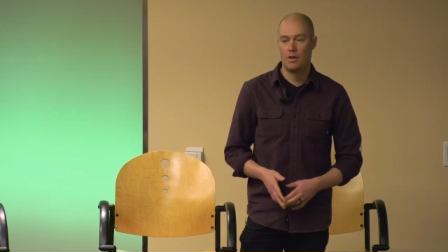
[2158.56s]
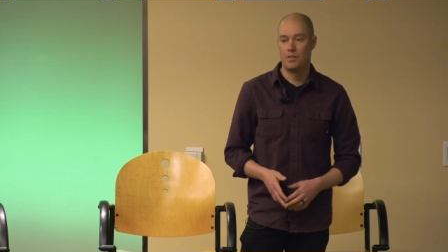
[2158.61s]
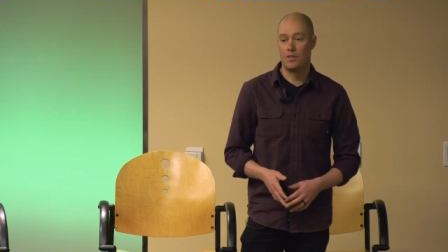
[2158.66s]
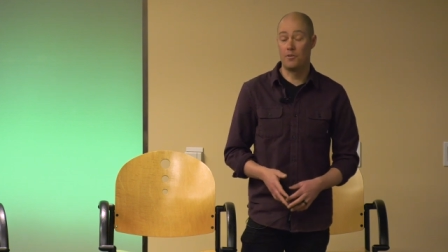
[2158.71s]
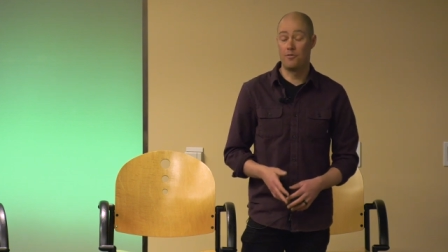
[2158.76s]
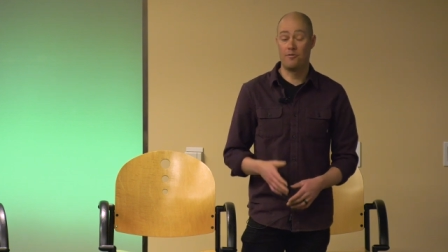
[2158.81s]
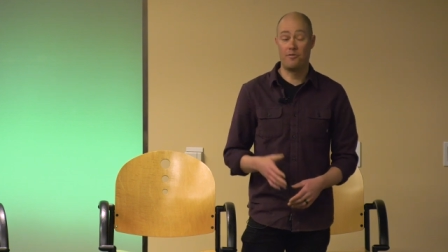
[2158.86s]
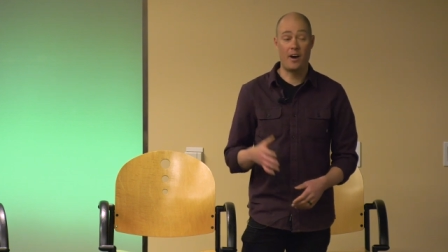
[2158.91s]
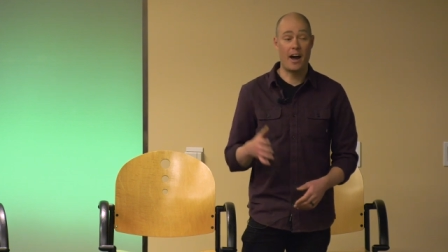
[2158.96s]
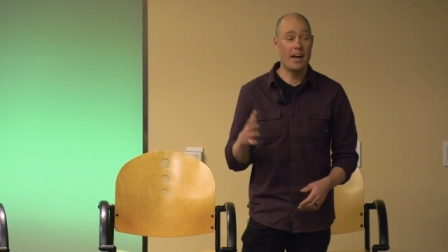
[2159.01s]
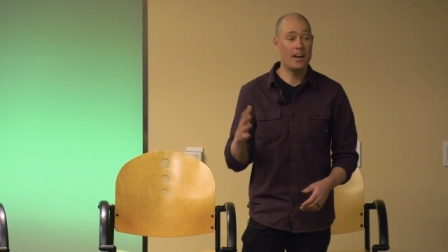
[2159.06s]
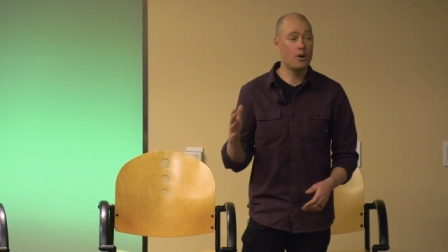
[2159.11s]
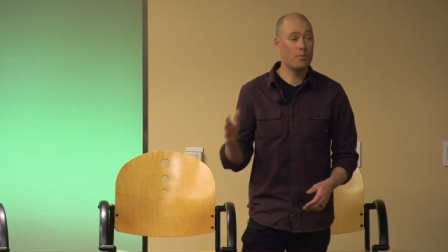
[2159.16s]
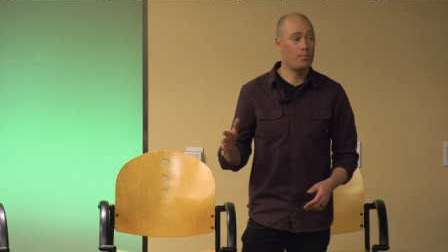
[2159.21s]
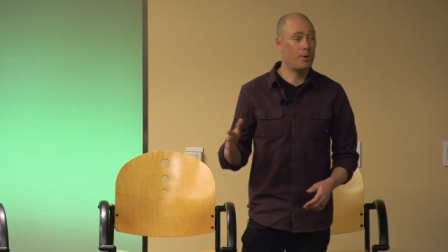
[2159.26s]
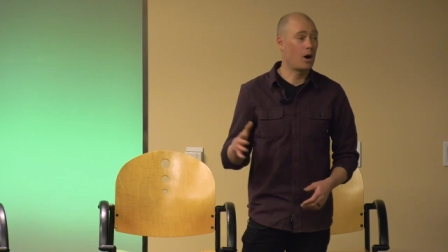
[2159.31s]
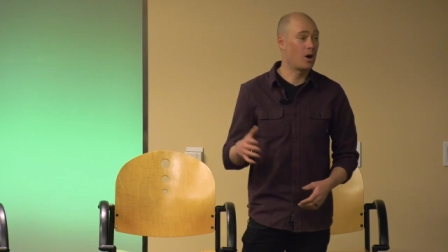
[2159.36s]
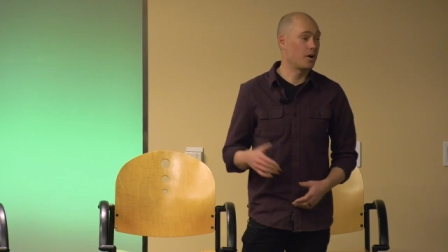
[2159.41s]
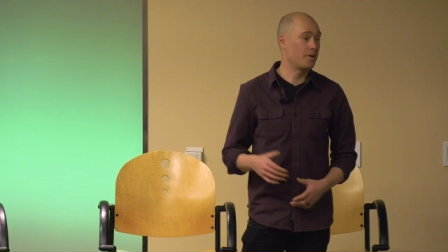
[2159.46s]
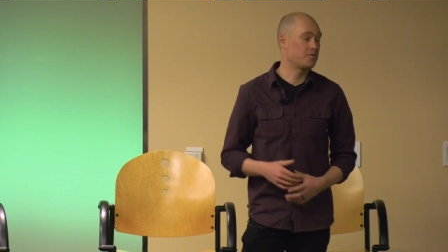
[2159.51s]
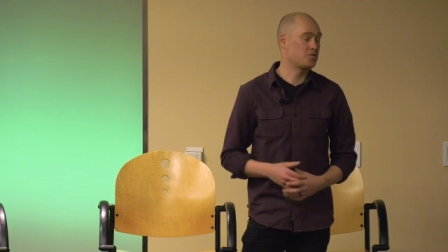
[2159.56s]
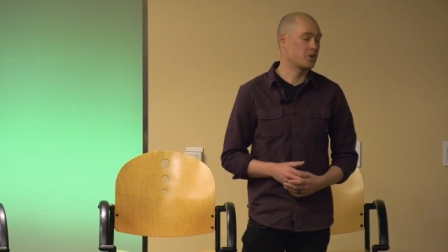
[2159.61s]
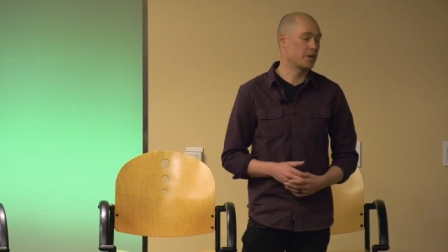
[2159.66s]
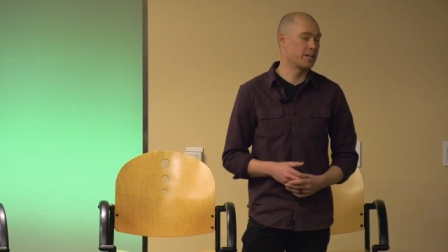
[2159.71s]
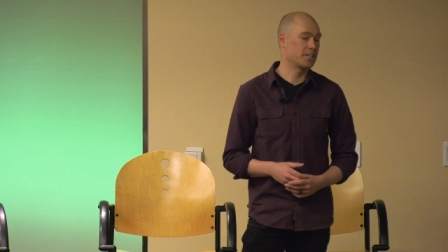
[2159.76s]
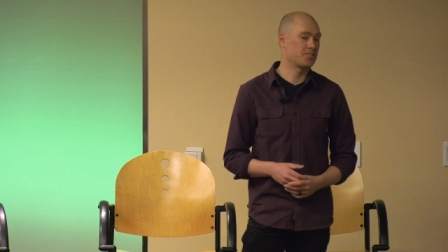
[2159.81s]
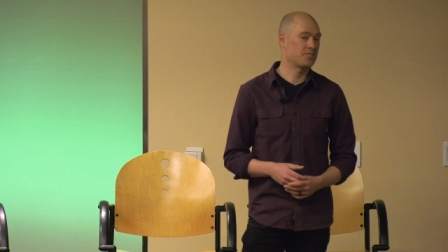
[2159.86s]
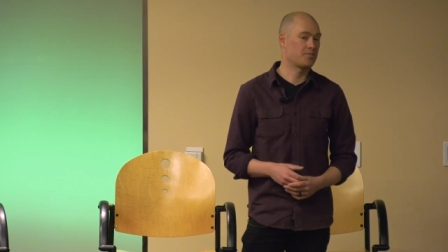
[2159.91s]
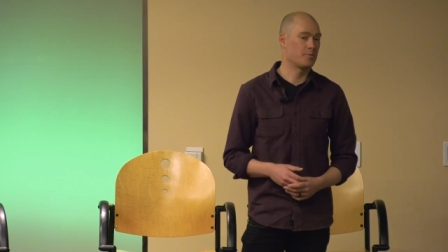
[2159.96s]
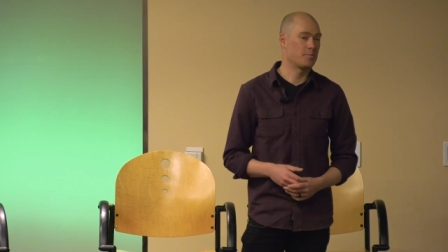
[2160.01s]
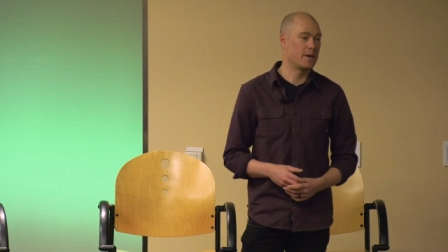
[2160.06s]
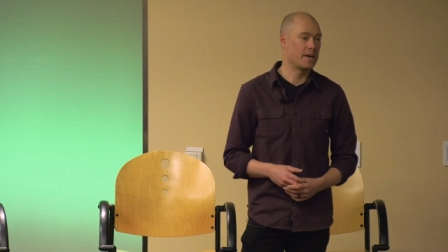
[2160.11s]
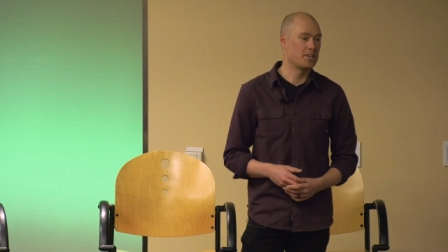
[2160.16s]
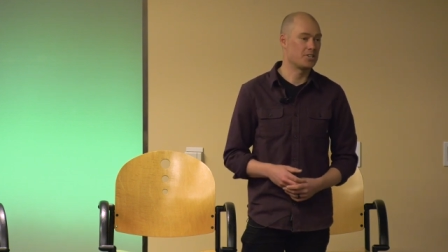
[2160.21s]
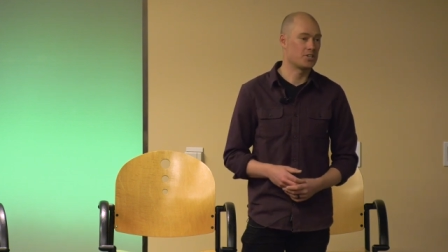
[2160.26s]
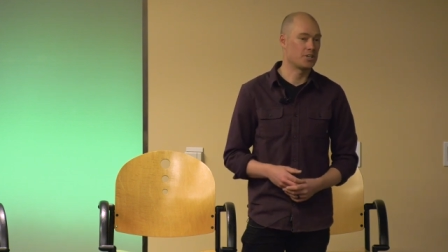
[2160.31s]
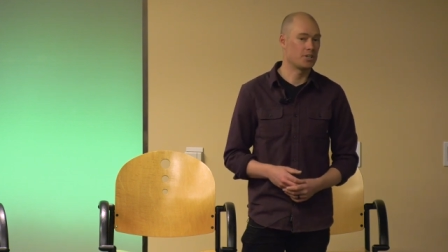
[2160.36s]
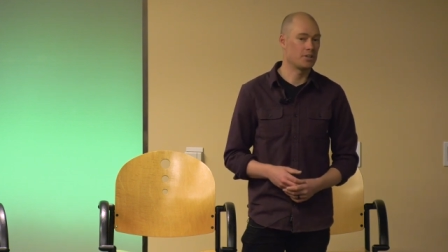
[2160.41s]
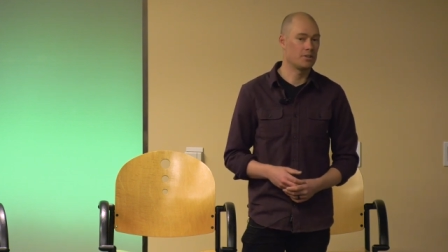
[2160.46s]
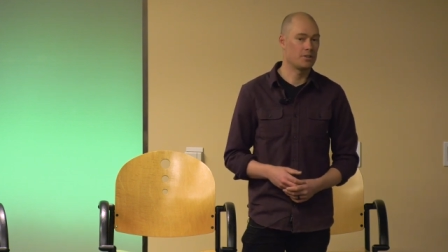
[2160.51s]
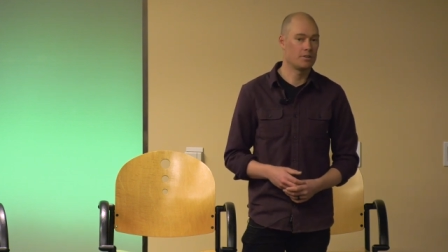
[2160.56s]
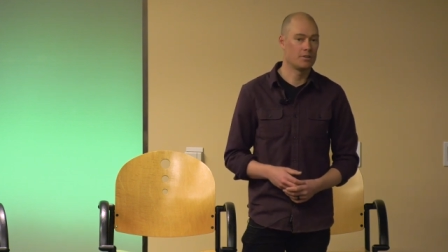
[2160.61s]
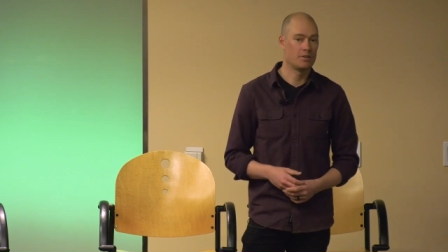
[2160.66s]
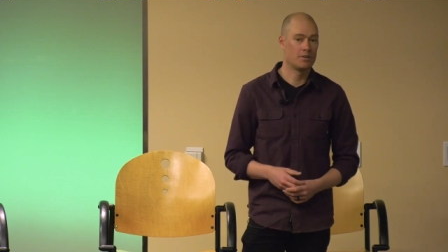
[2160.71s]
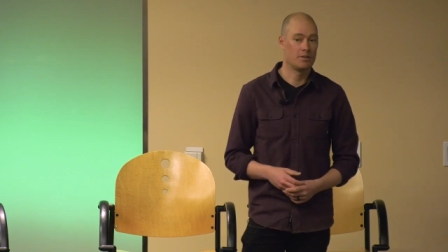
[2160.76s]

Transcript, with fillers: The final part of transformation